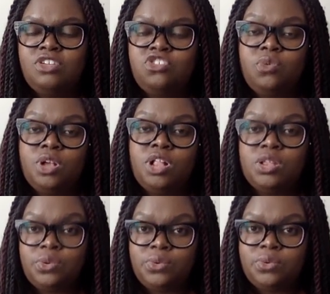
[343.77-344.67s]
to
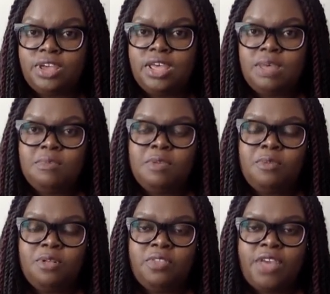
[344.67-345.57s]
include
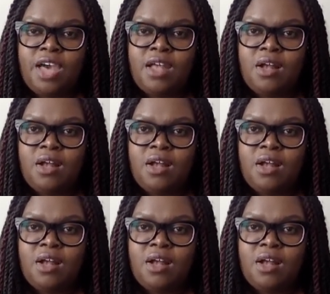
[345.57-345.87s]
people that